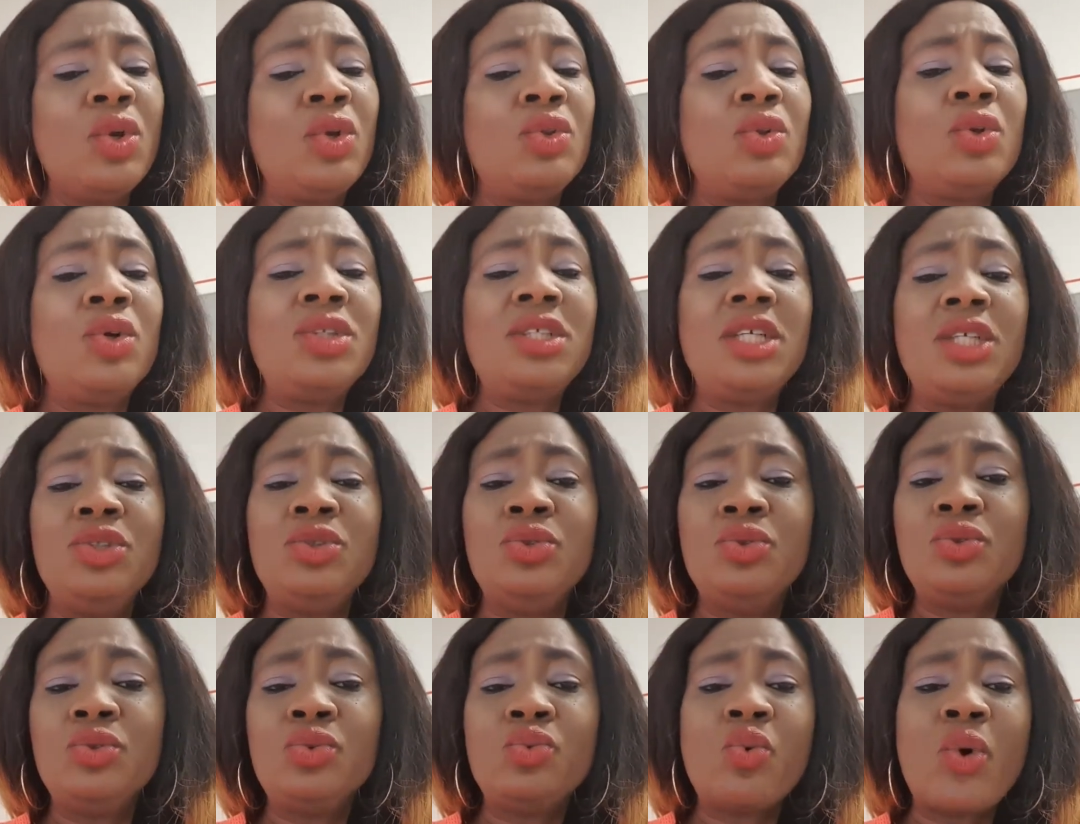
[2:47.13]
Not they
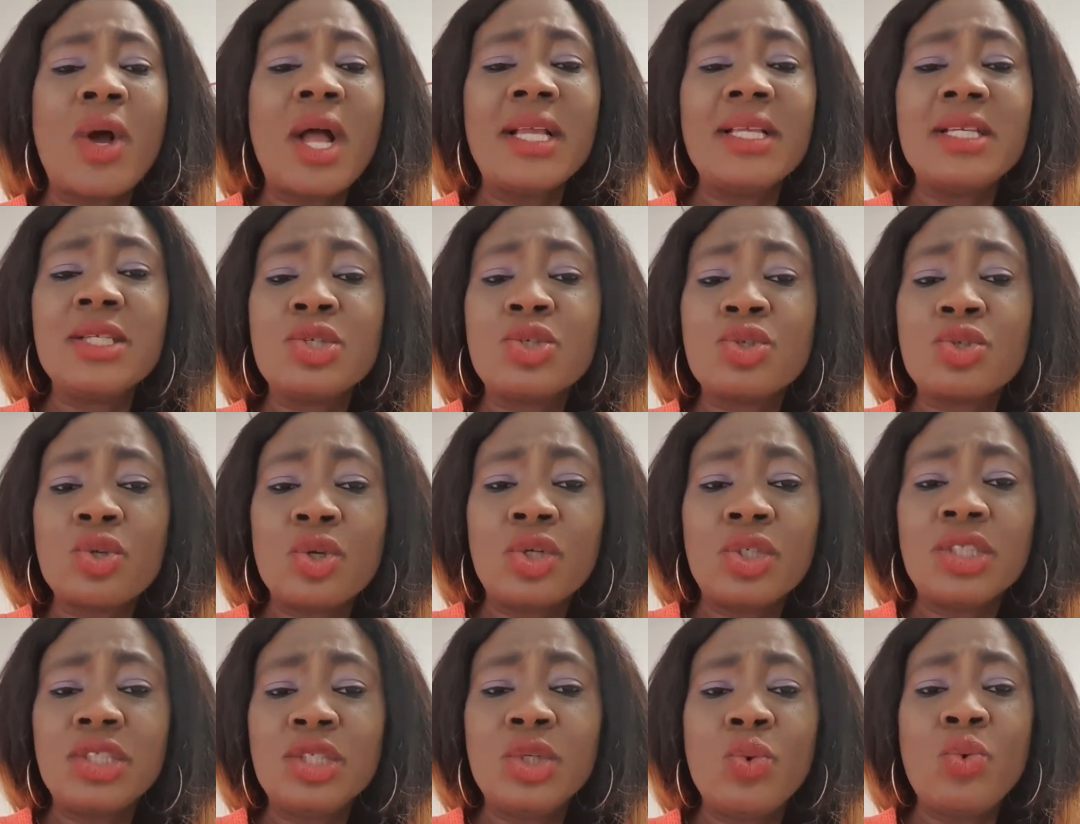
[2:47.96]
use one
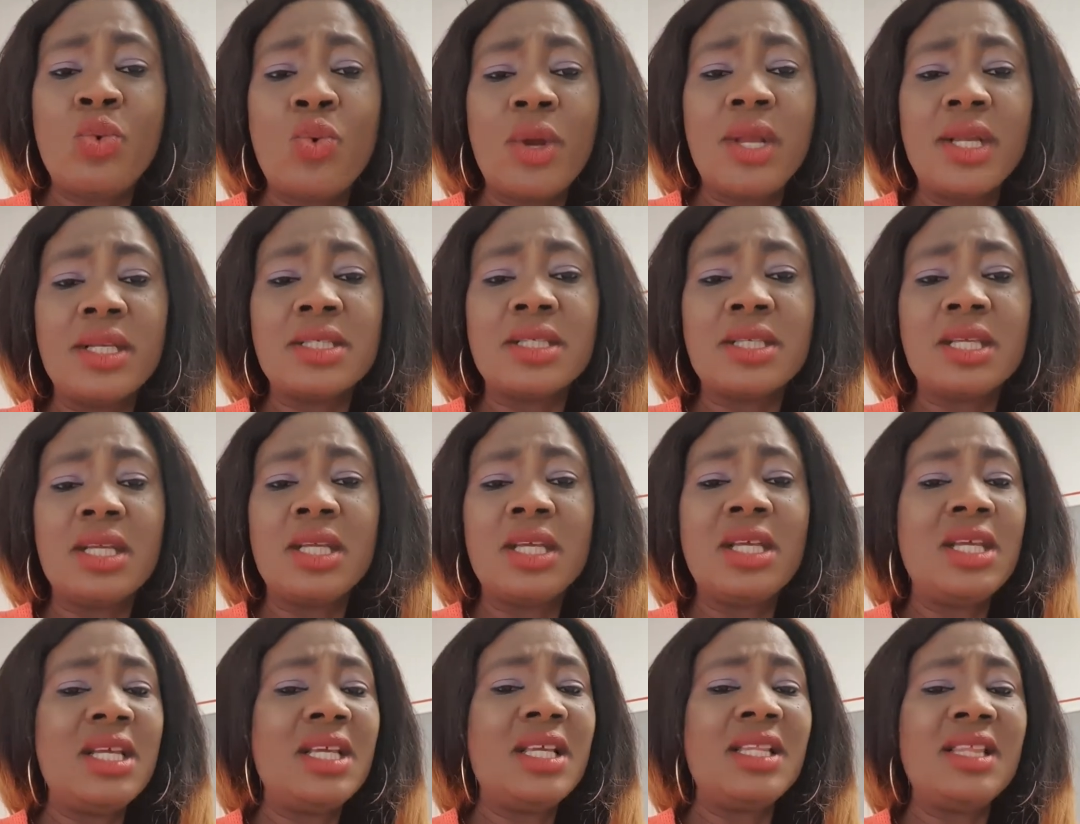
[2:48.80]
insulting words,
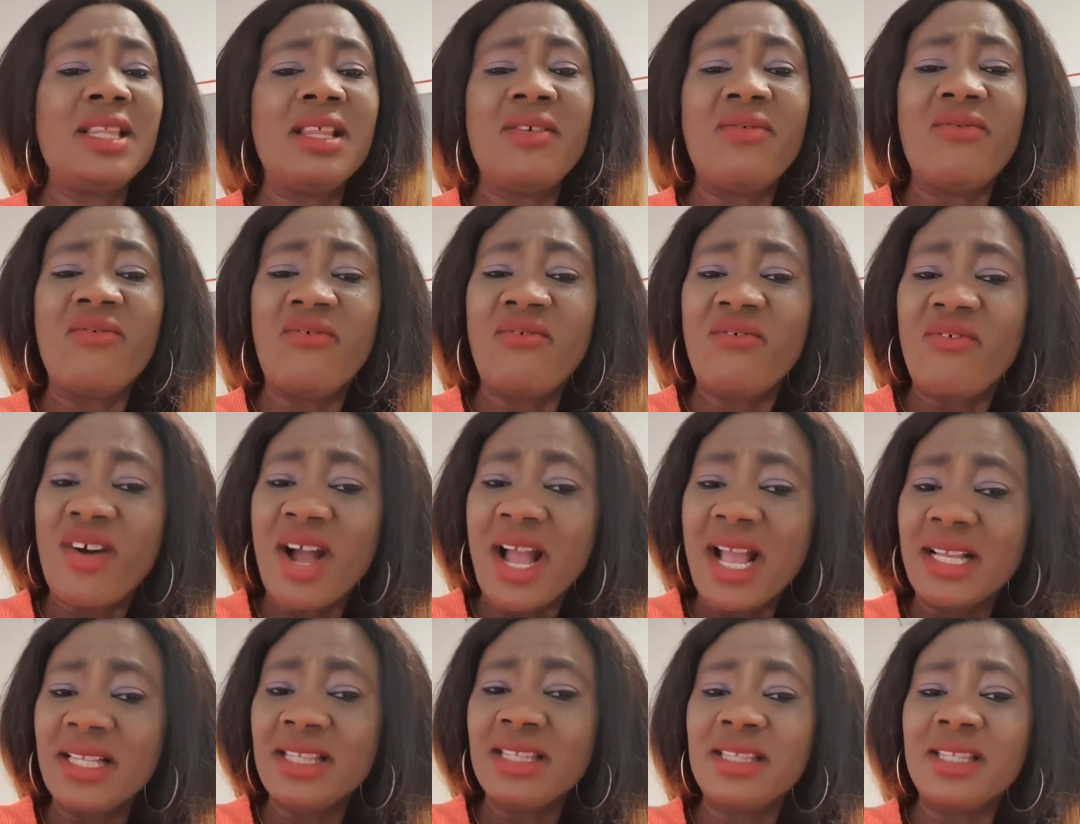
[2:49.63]
they
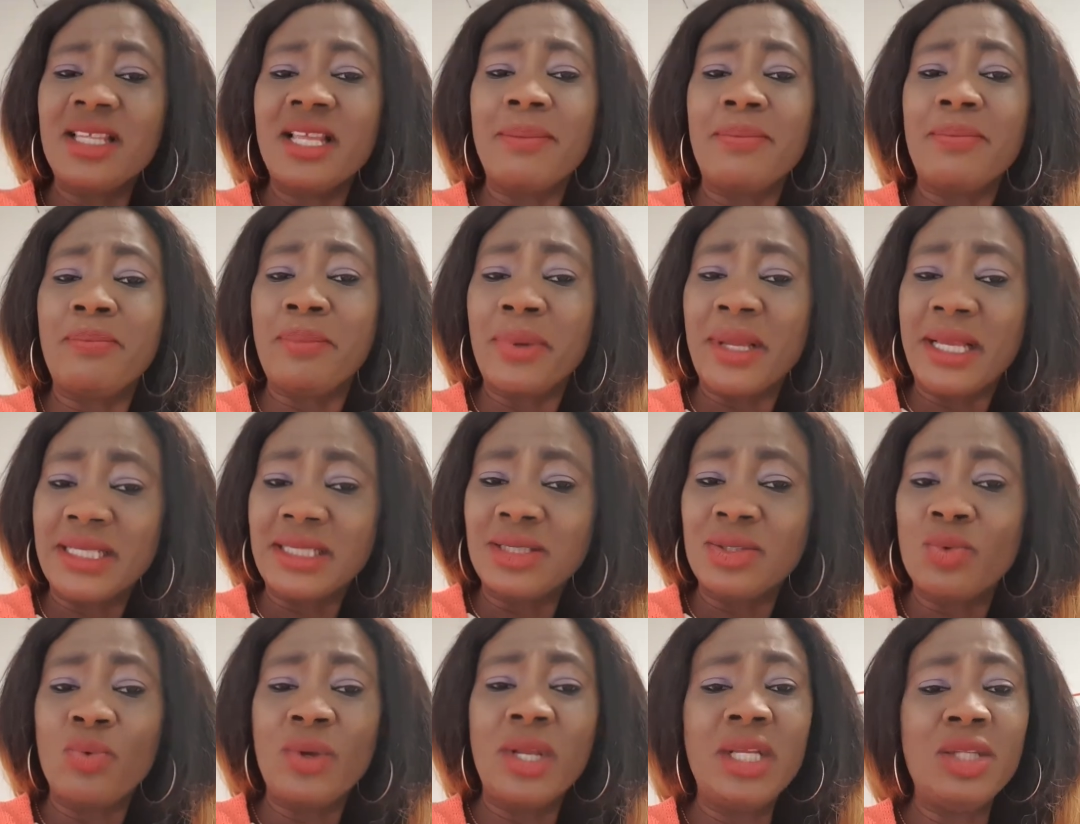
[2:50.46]
fight the
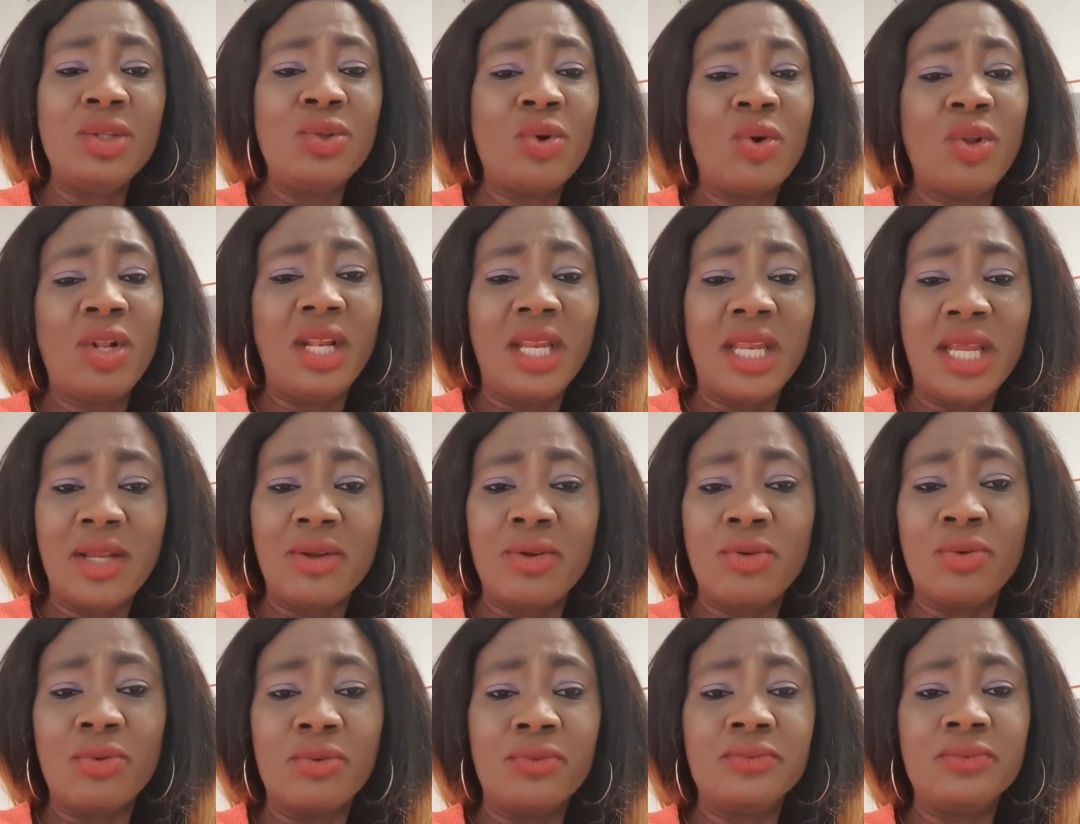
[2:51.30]
person where it don't let
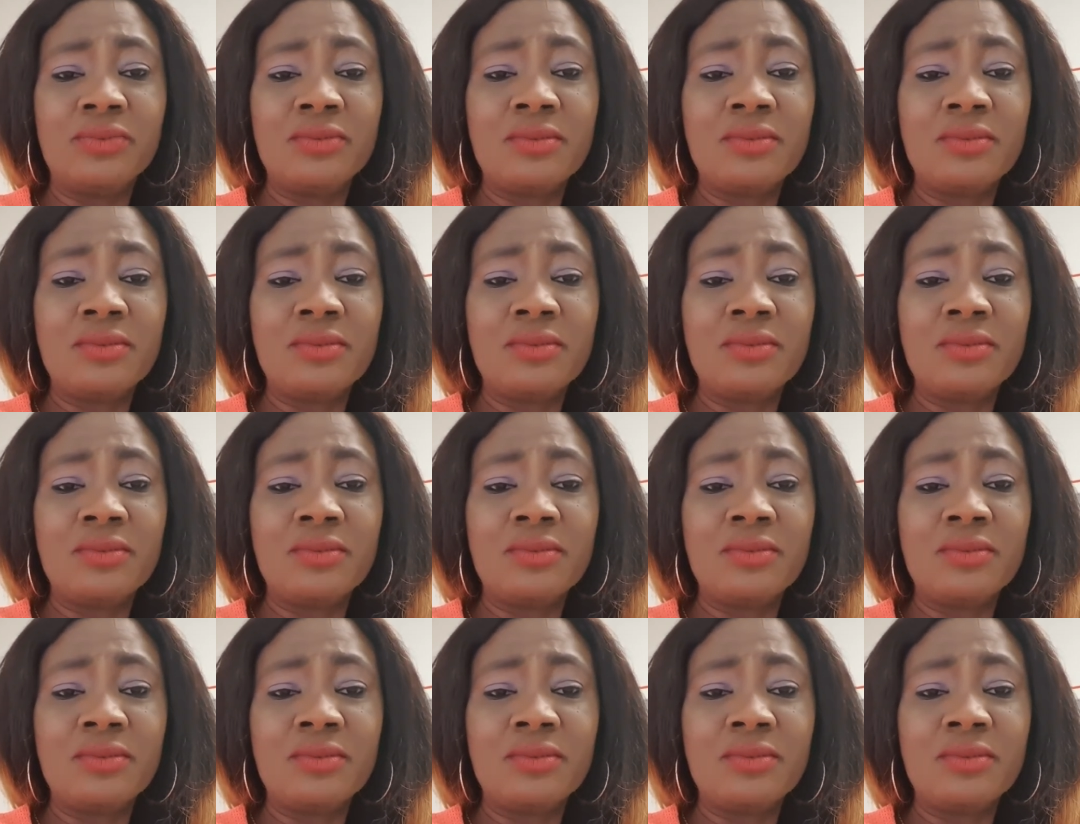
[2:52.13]
go.